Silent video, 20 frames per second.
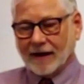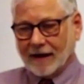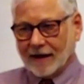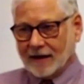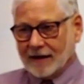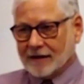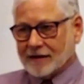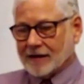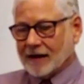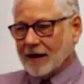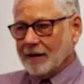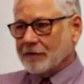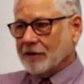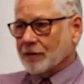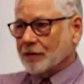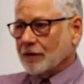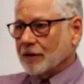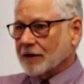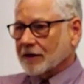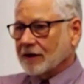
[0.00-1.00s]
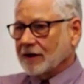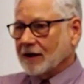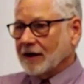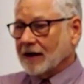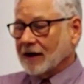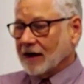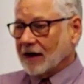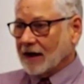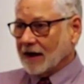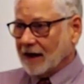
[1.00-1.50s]
Anytime you're working
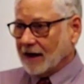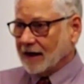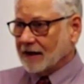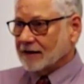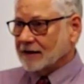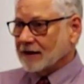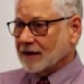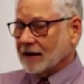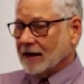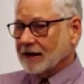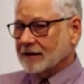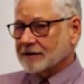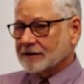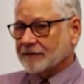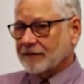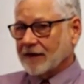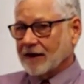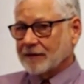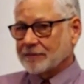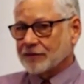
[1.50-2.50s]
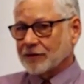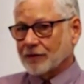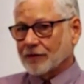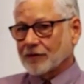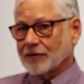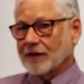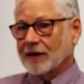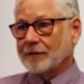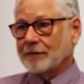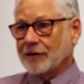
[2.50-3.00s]
on a highly classified
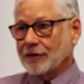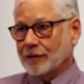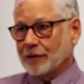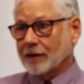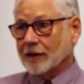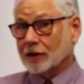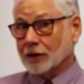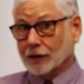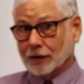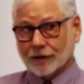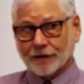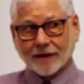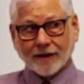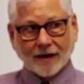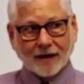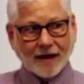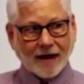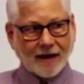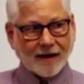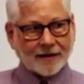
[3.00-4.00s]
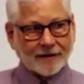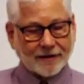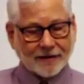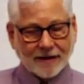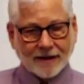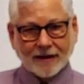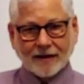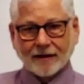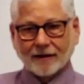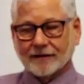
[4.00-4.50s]
program, you are looking at
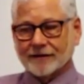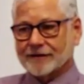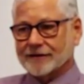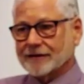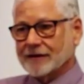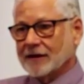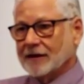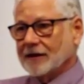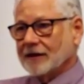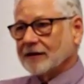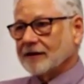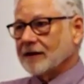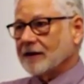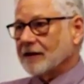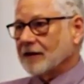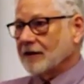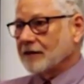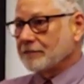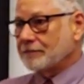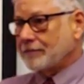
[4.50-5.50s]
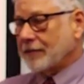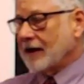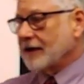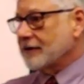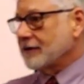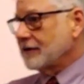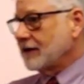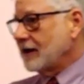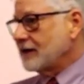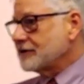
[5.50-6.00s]
things that are by
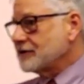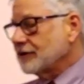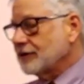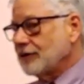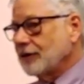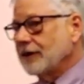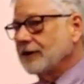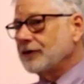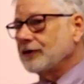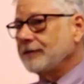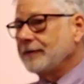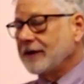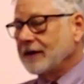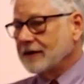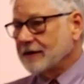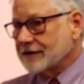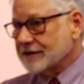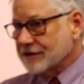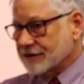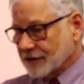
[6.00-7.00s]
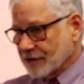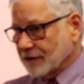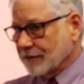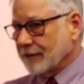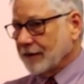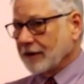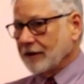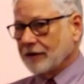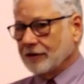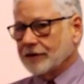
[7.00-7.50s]
their nature going to be
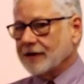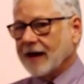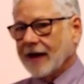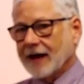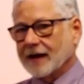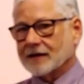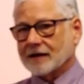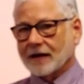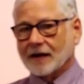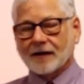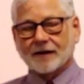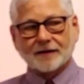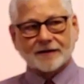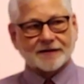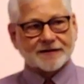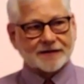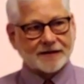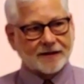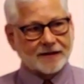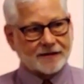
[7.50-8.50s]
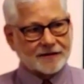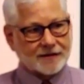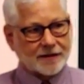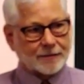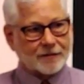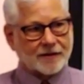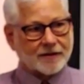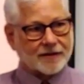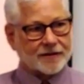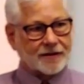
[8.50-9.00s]
disturbing. You can't unsee
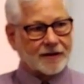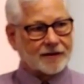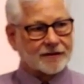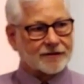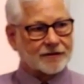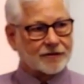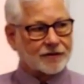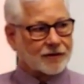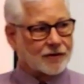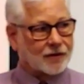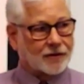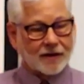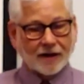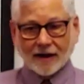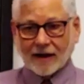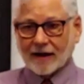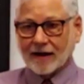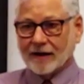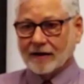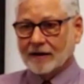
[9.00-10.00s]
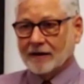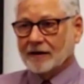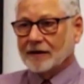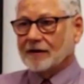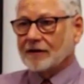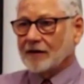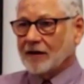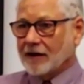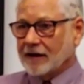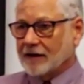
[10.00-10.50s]
some of the things that are going on
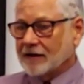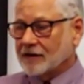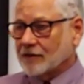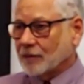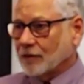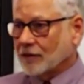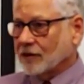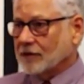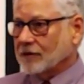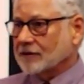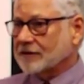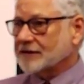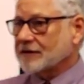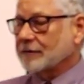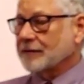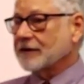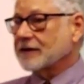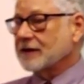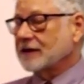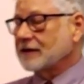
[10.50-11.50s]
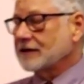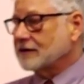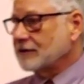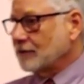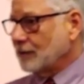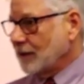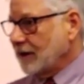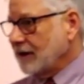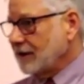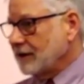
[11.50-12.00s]
in the world, some of the things that
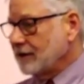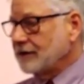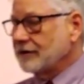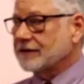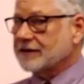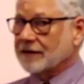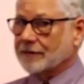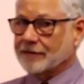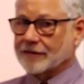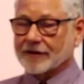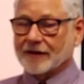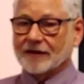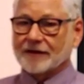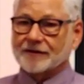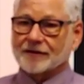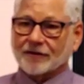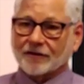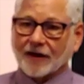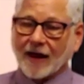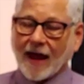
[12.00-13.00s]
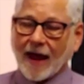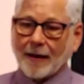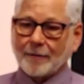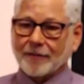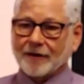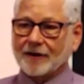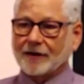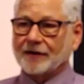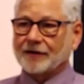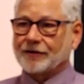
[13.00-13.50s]
we do, some things that are
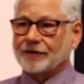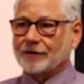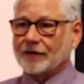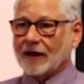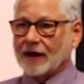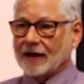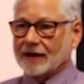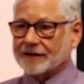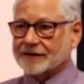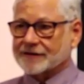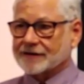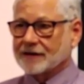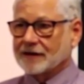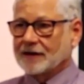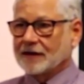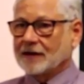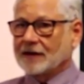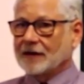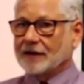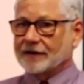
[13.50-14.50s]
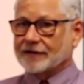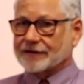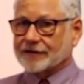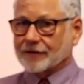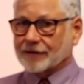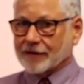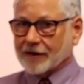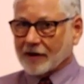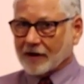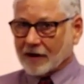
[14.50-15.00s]
happening to us.
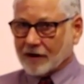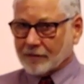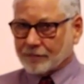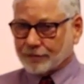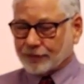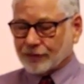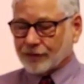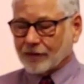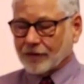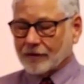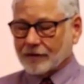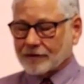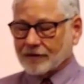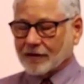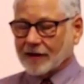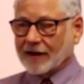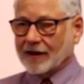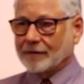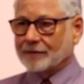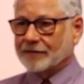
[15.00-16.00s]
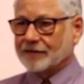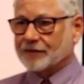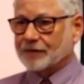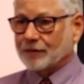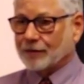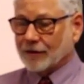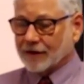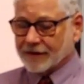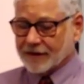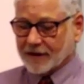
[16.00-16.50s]
So there are programs
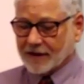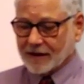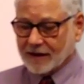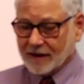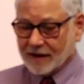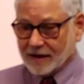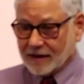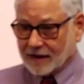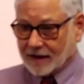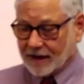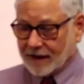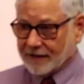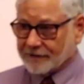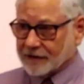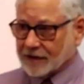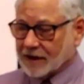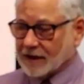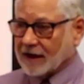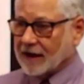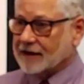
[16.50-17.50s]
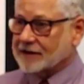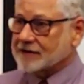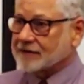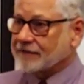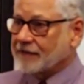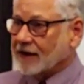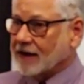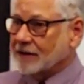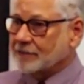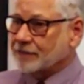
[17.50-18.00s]
within every
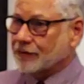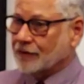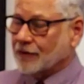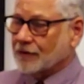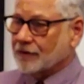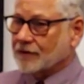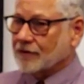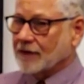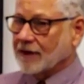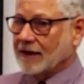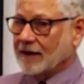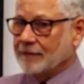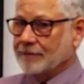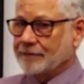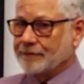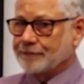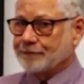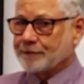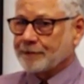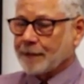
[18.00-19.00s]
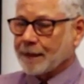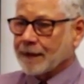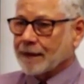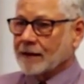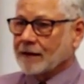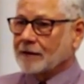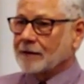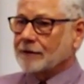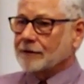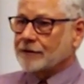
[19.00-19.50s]
classified program
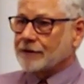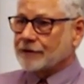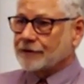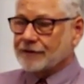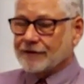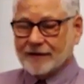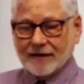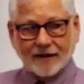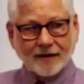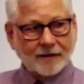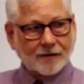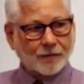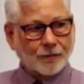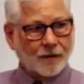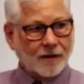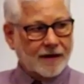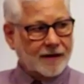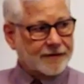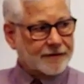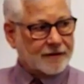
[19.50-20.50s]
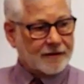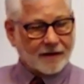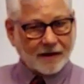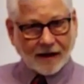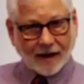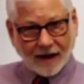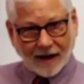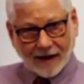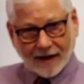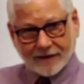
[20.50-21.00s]
to deal with,
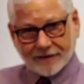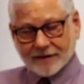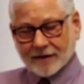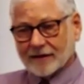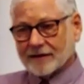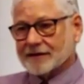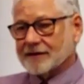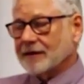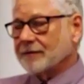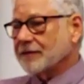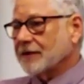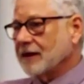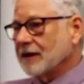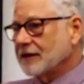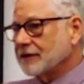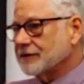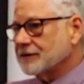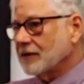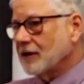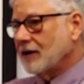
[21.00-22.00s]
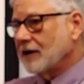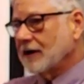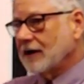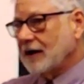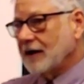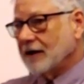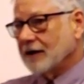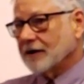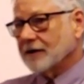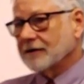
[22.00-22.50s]
I think something is wrong
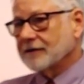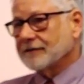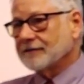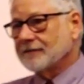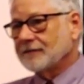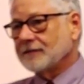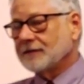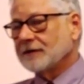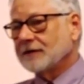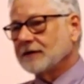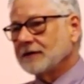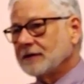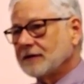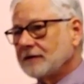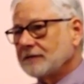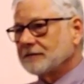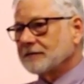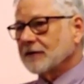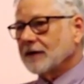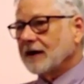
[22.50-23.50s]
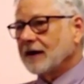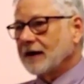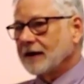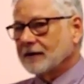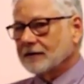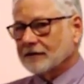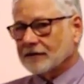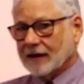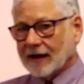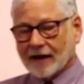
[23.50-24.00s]
here. Okay,
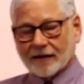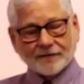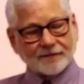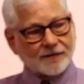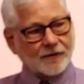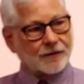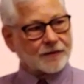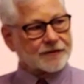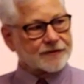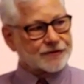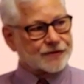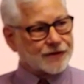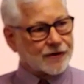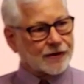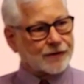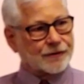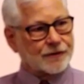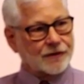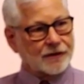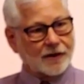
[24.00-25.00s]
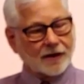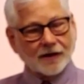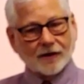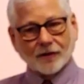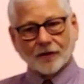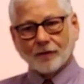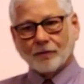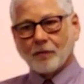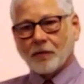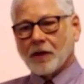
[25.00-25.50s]
a lot of folks don't
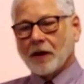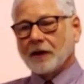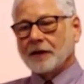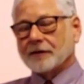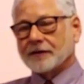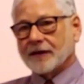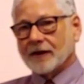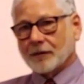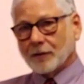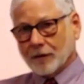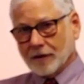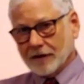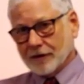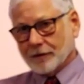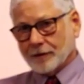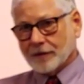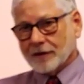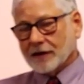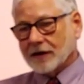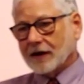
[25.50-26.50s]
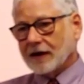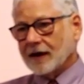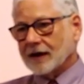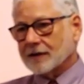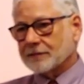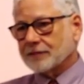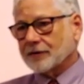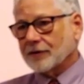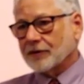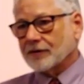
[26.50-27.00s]
know that when you're working on
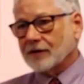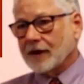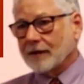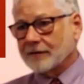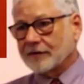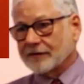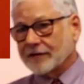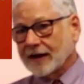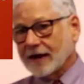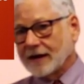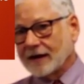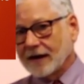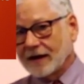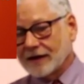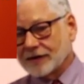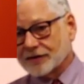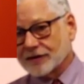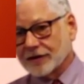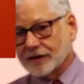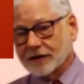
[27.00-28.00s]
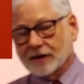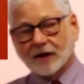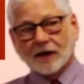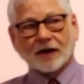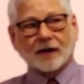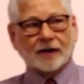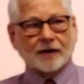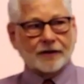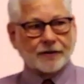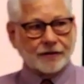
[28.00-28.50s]
a program of that nature,
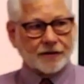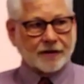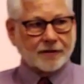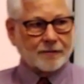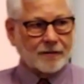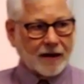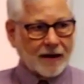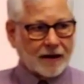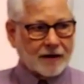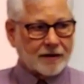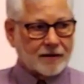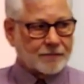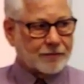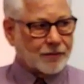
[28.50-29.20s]
you can make an